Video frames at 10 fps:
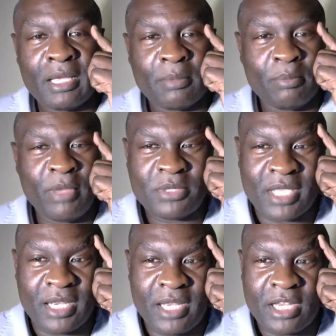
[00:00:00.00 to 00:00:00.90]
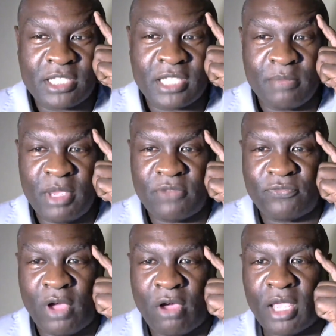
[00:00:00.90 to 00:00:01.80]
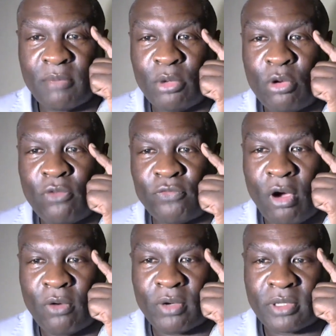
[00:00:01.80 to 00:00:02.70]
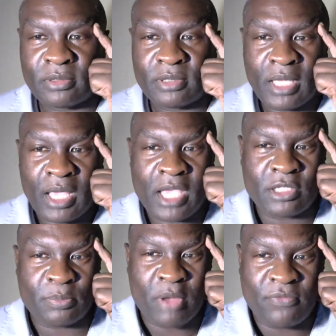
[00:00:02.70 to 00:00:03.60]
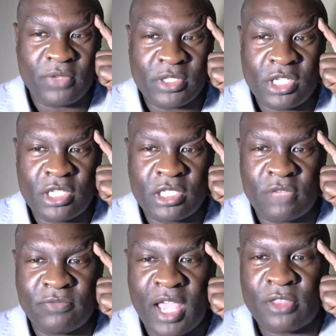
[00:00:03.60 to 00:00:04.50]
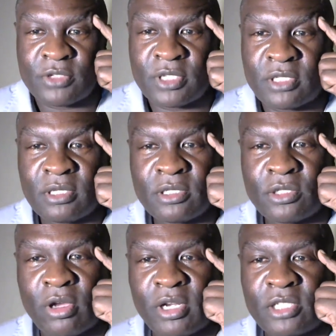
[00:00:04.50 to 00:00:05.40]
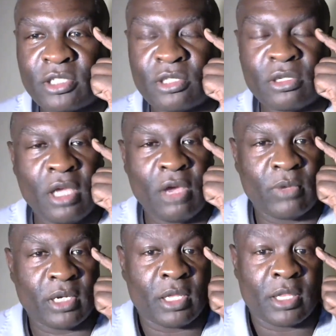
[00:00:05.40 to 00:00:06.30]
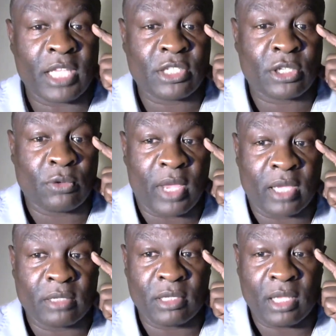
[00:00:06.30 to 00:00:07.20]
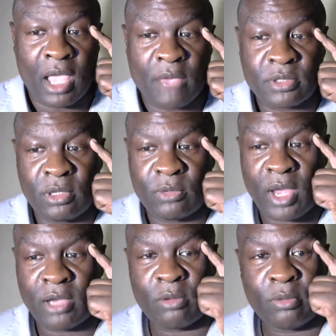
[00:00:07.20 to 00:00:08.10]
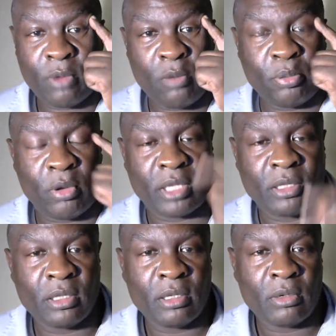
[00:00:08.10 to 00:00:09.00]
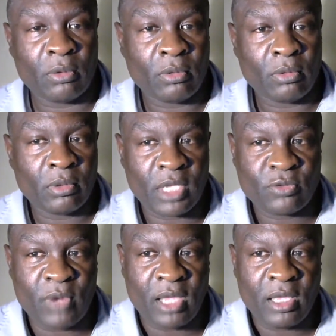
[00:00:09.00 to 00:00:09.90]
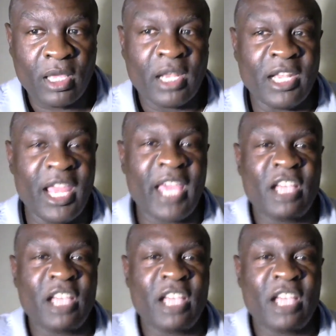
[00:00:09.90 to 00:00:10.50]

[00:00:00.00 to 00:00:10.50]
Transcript: Mims said, let us admit fault and move forward as the prophet Jesus of Nazareth taught us to love one another. That's correct. Absolutely right on point. That's right. Let